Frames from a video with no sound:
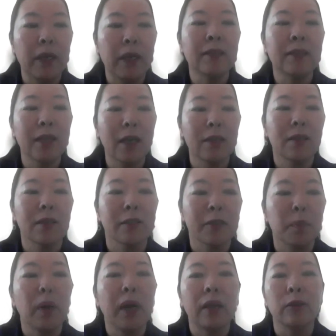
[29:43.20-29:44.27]

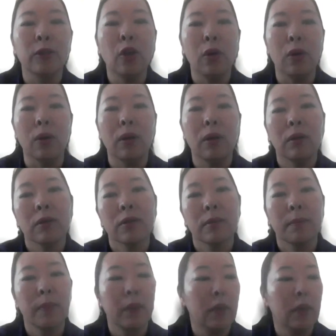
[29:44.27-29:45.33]
entitled by law.
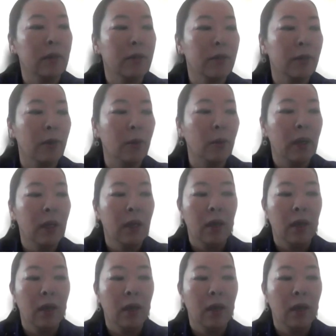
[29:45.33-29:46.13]
So